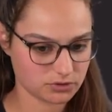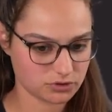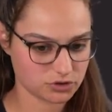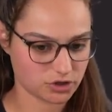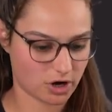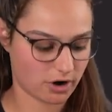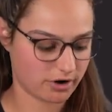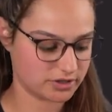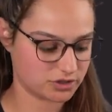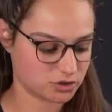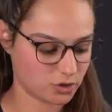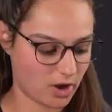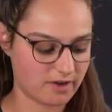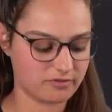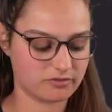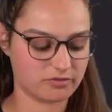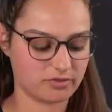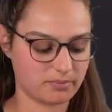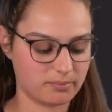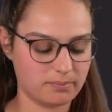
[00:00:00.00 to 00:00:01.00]
so
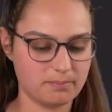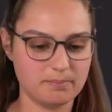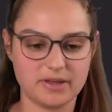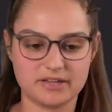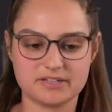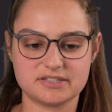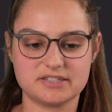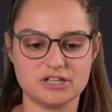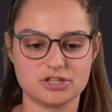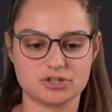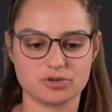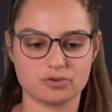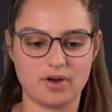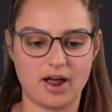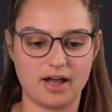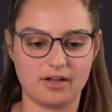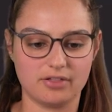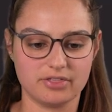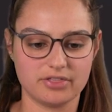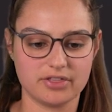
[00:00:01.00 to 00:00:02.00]
I've mixed these
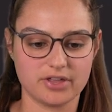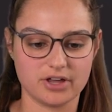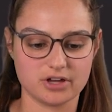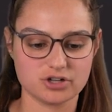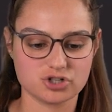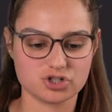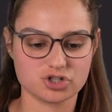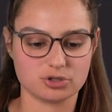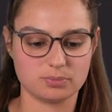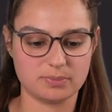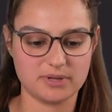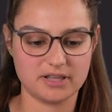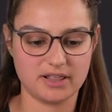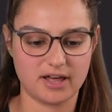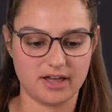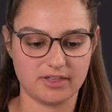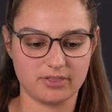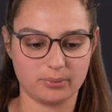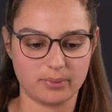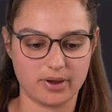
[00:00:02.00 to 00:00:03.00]
around. This should be
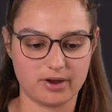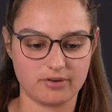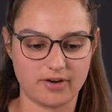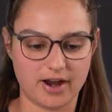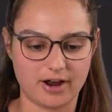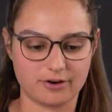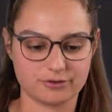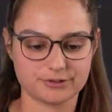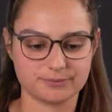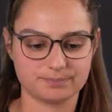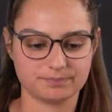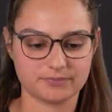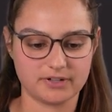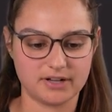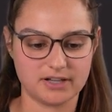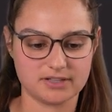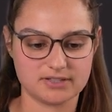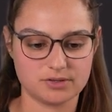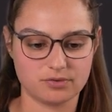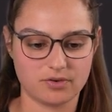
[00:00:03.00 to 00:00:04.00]
the other way around.
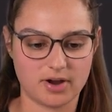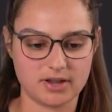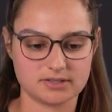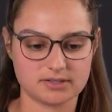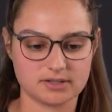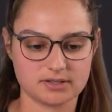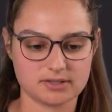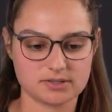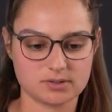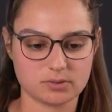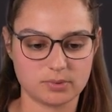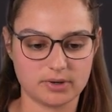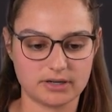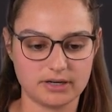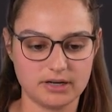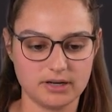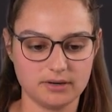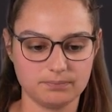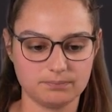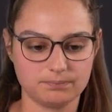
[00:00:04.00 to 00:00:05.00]
Let's erase this
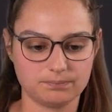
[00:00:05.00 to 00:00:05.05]
quickly.